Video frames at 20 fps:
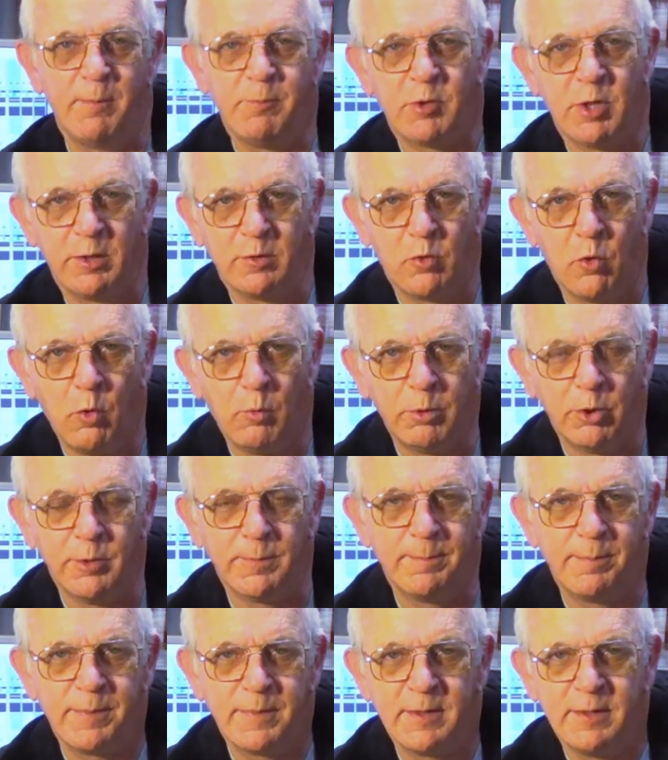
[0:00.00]
I'm Glenn
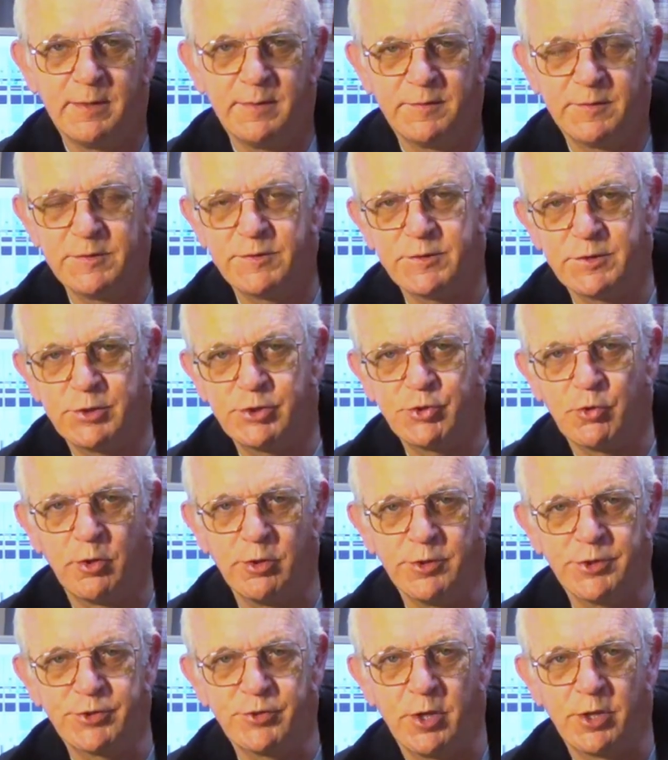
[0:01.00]
Colbert. This is a
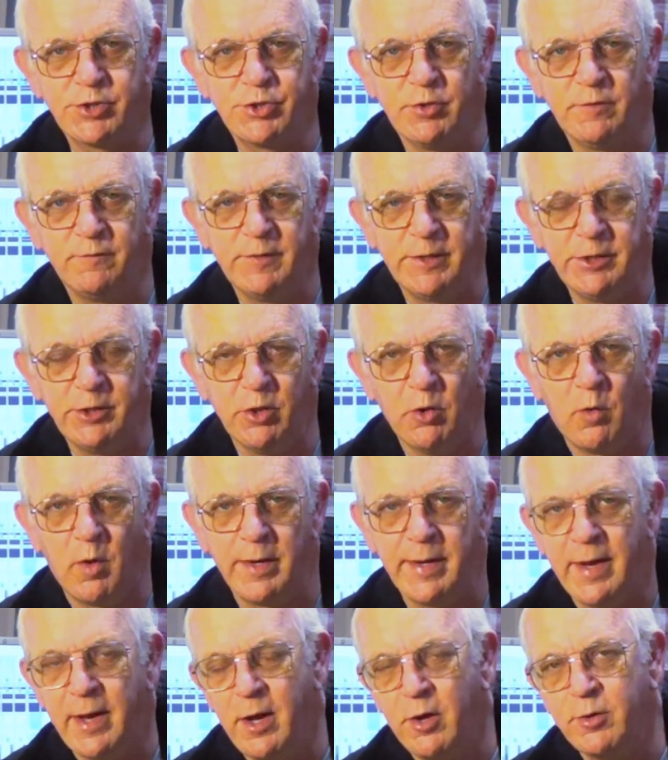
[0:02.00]
short instructional video
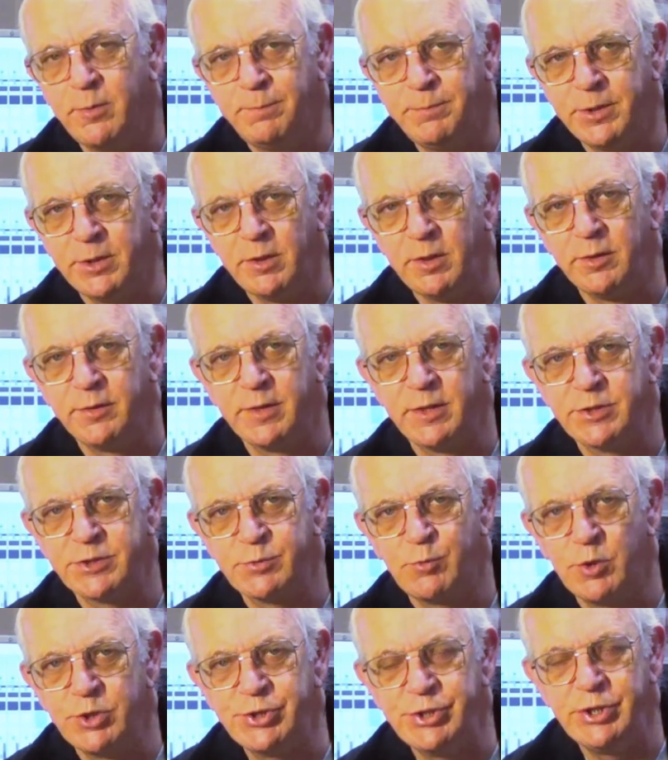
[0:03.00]
on how to build a
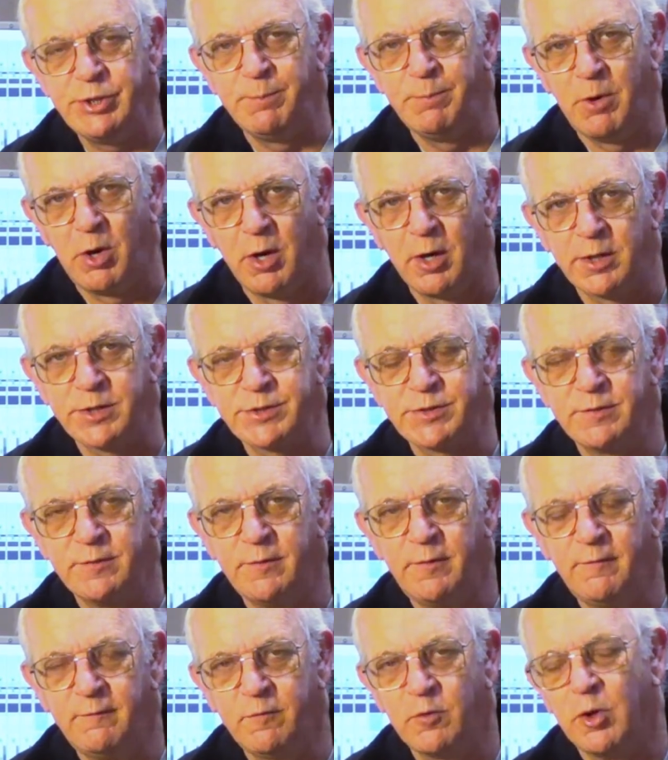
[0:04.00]
switching box
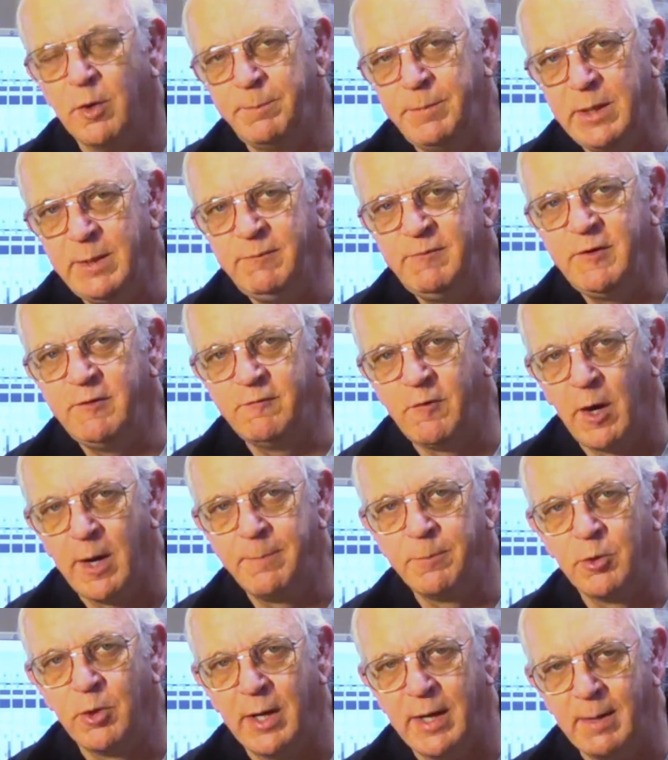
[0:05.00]
for a Peavey
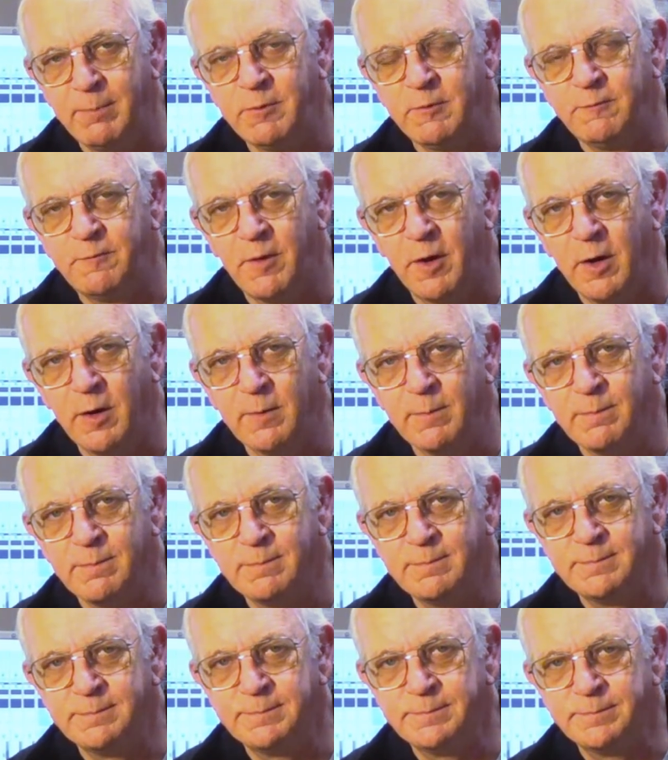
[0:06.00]
Vypyr amplifier.
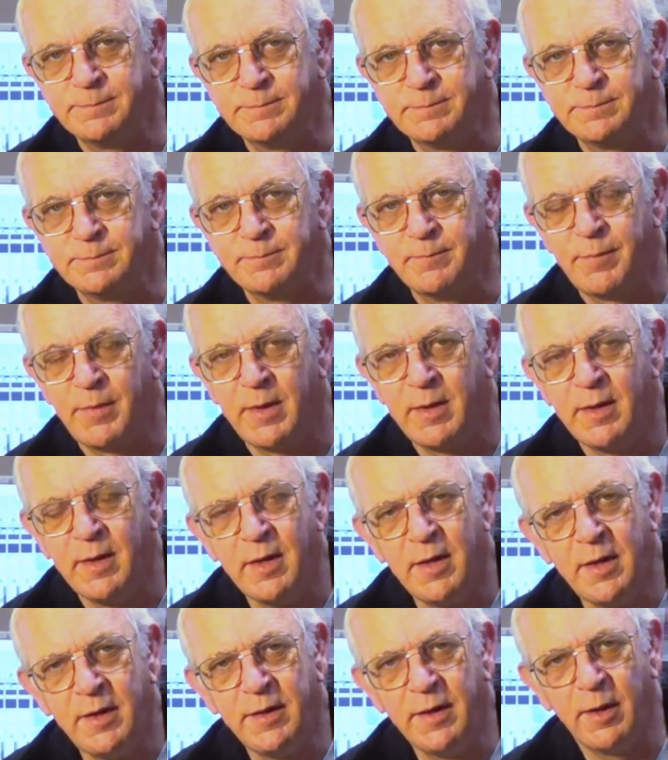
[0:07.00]

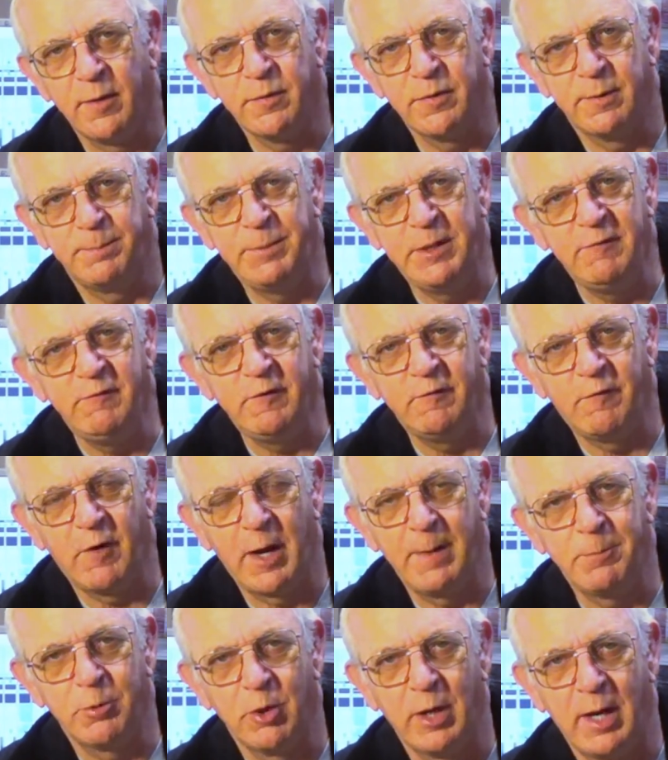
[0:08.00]
Now, the Peavey
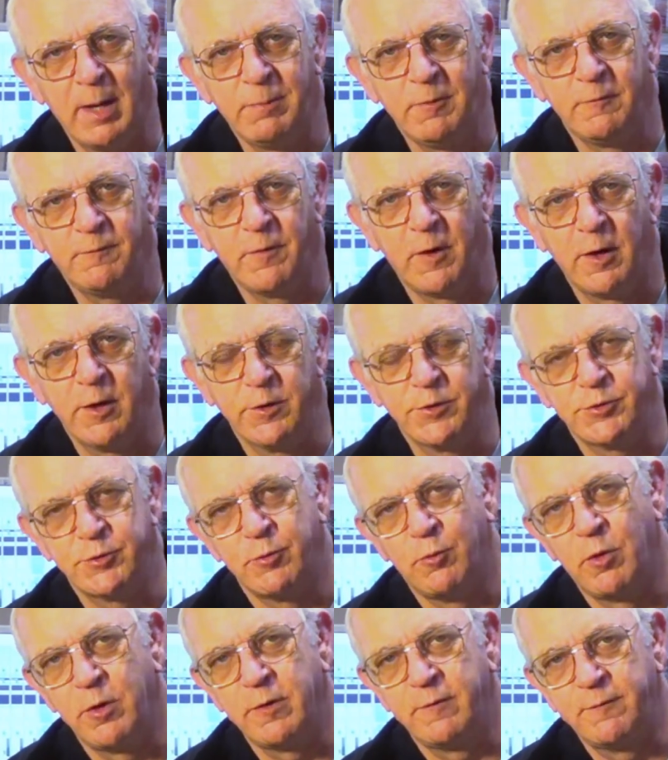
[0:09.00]
Vypyr amplifiers
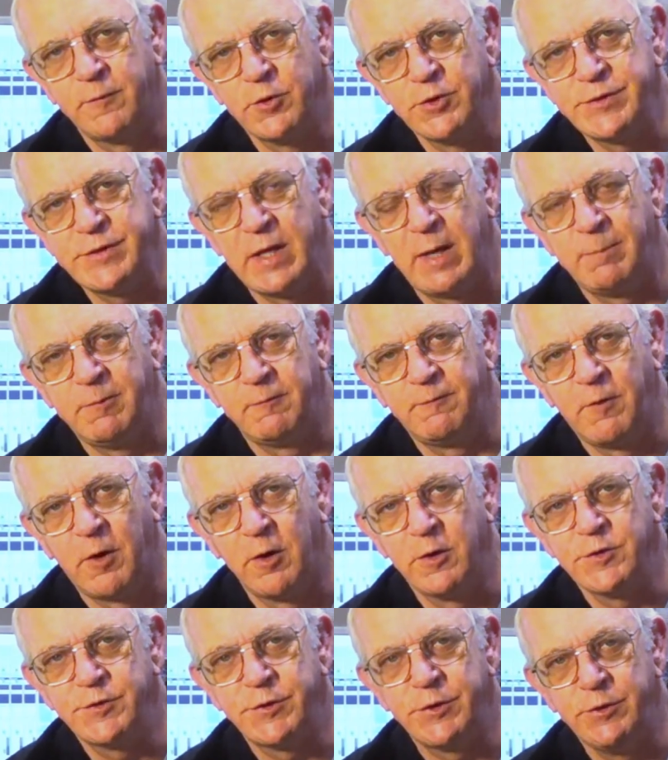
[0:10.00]
are one of the first
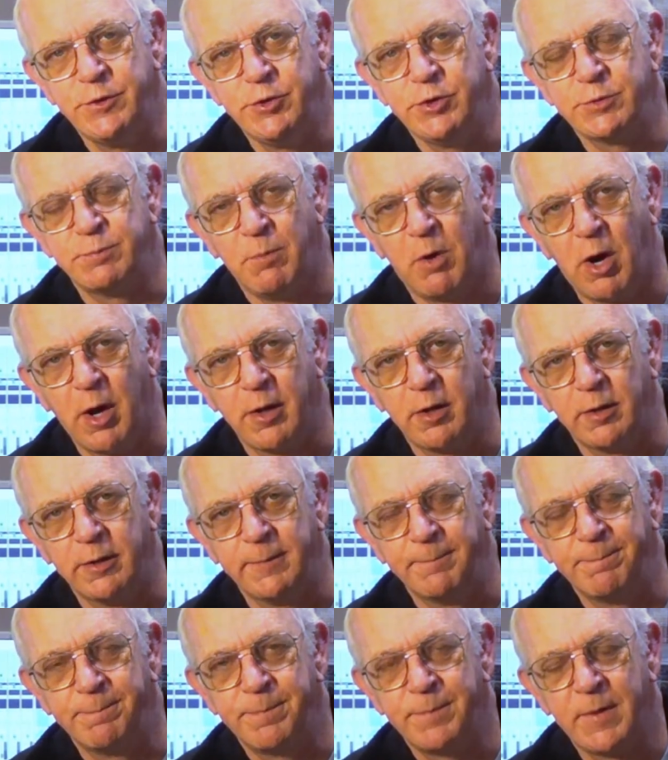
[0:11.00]
amplifiers to use
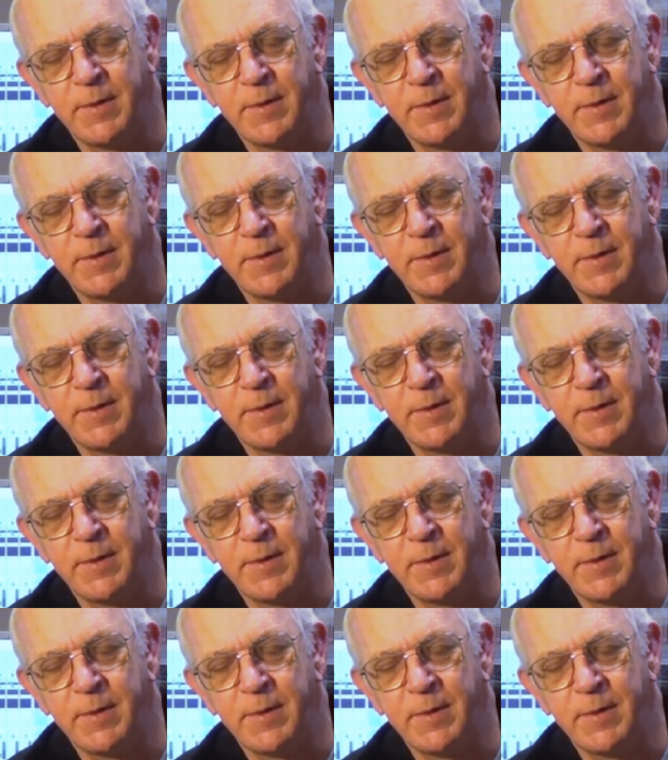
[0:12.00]
modeling.